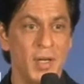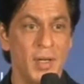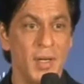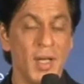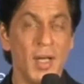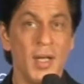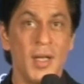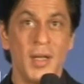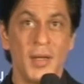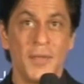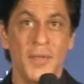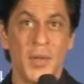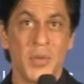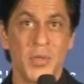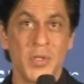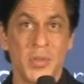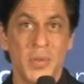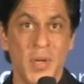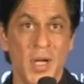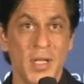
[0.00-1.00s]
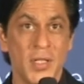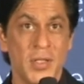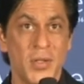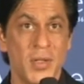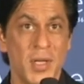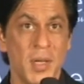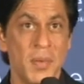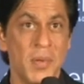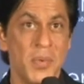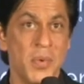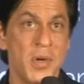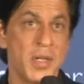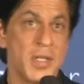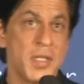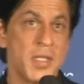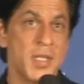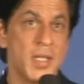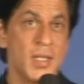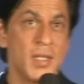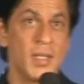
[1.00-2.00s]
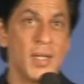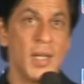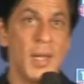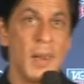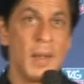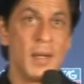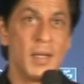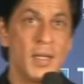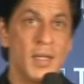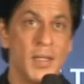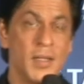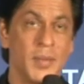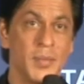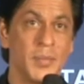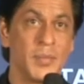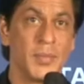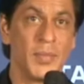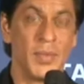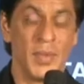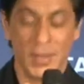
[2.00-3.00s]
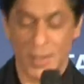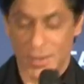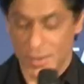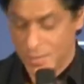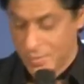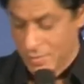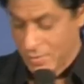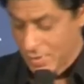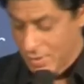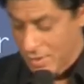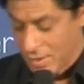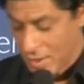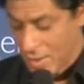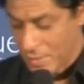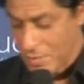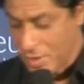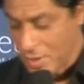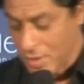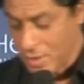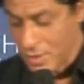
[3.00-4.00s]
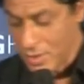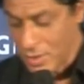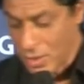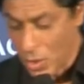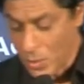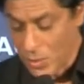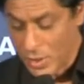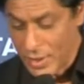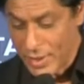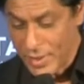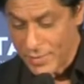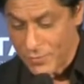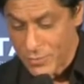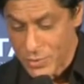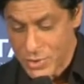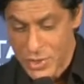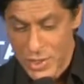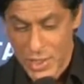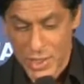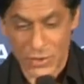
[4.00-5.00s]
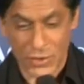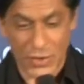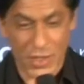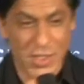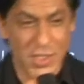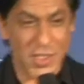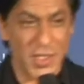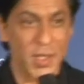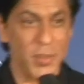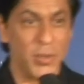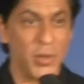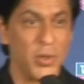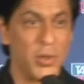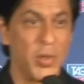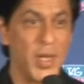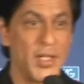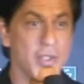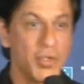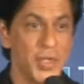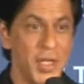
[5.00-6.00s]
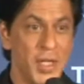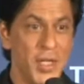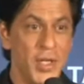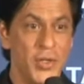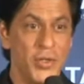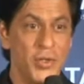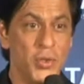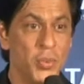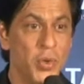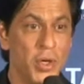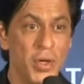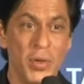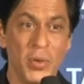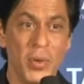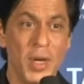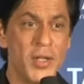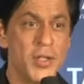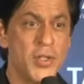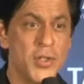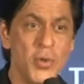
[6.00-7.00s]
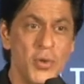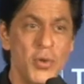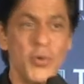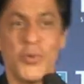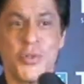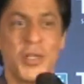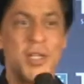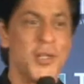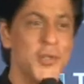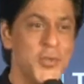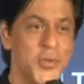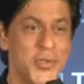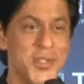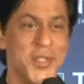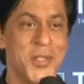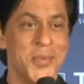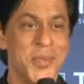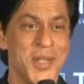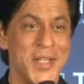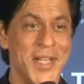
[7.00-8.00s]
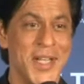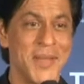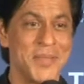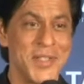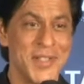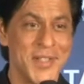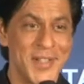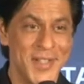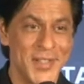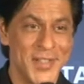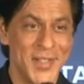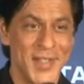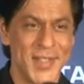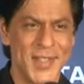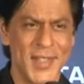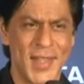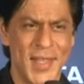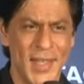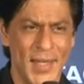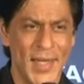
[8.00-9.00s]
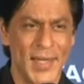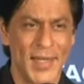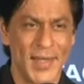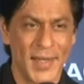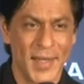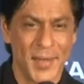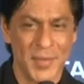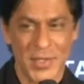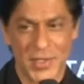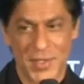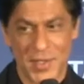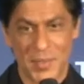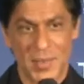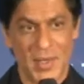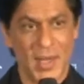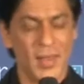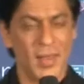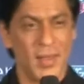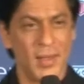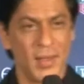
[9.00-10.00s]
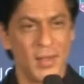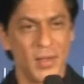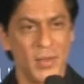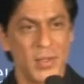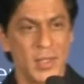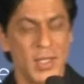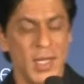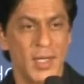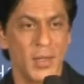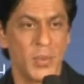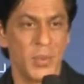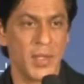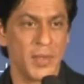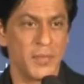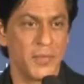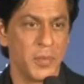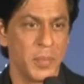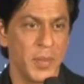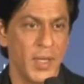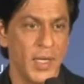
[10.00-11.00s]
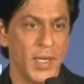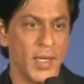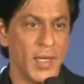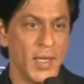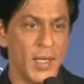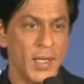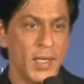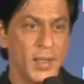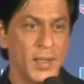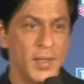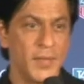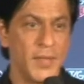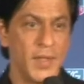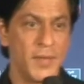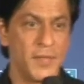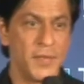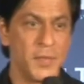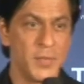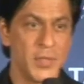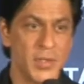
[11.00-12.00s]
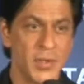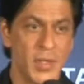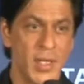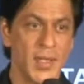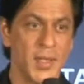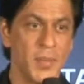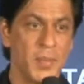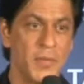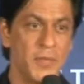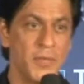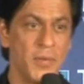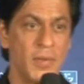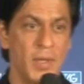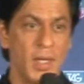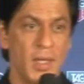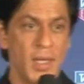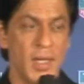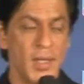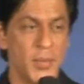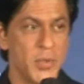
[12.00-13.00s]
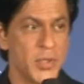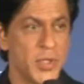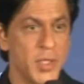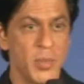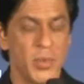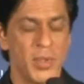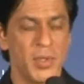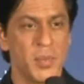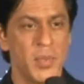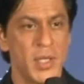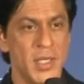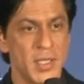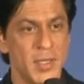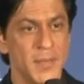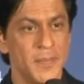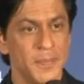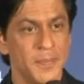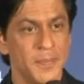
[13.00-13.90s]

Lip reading: And if I was to ask you, tell me what is the normal name for CH3COOH, you wouldn't know, and so loosely use the word chemistry. So there's nothing like chemistry, but I think it looks like a wonderful pair. They've done films together before, and I wish them all the best.